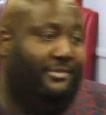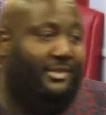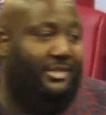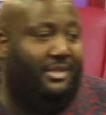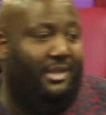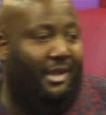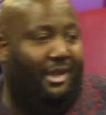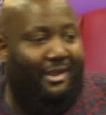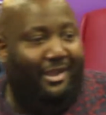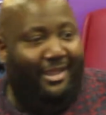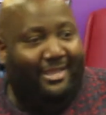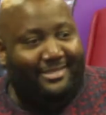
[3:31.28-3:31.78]

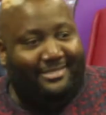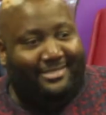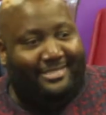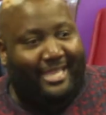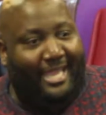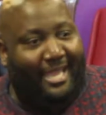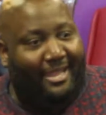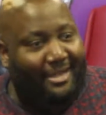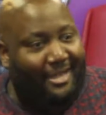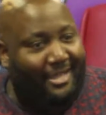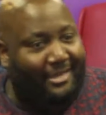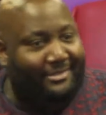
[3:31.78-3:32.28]
Y'all ain't
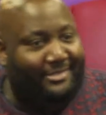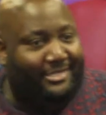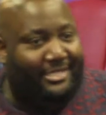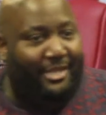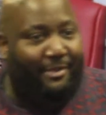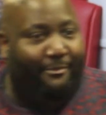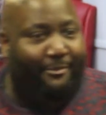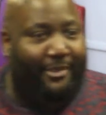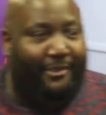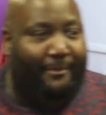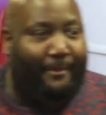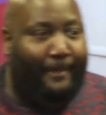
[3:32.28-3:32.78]
saying that
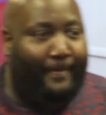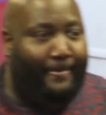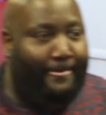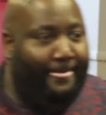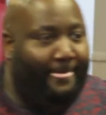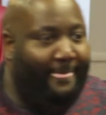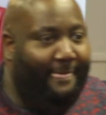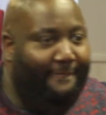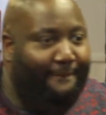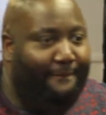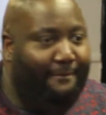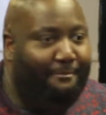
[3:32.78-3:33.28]
to me.
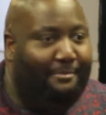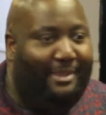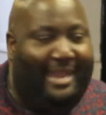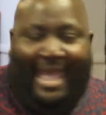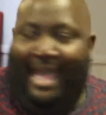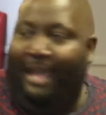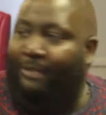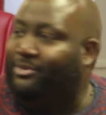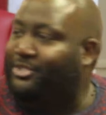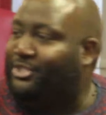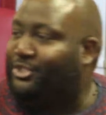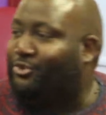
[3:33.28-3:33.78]
But
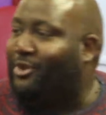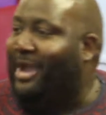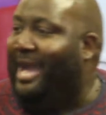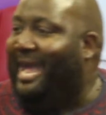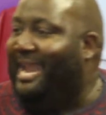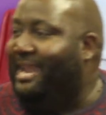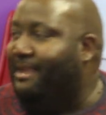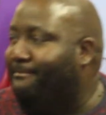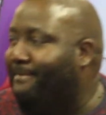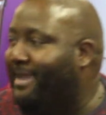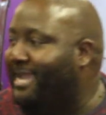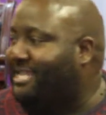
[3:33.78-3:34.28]
I was
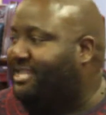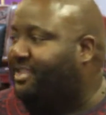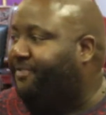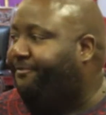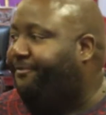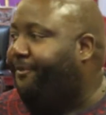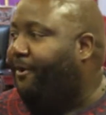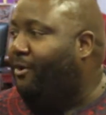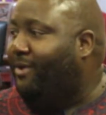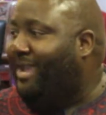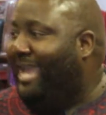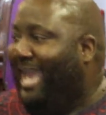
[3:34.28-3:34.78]
trying to make the
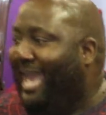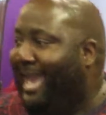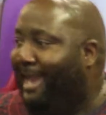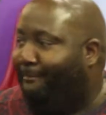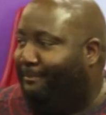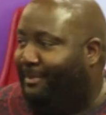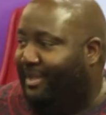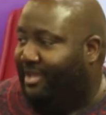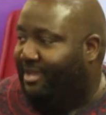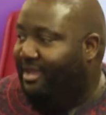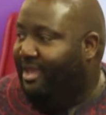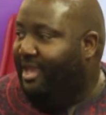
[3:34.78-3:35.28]
folk
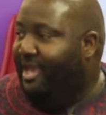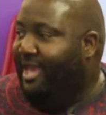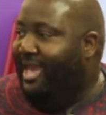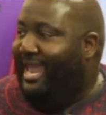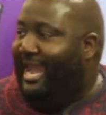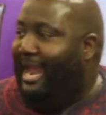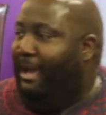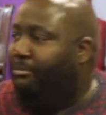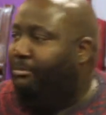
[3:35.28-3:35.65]
happy, and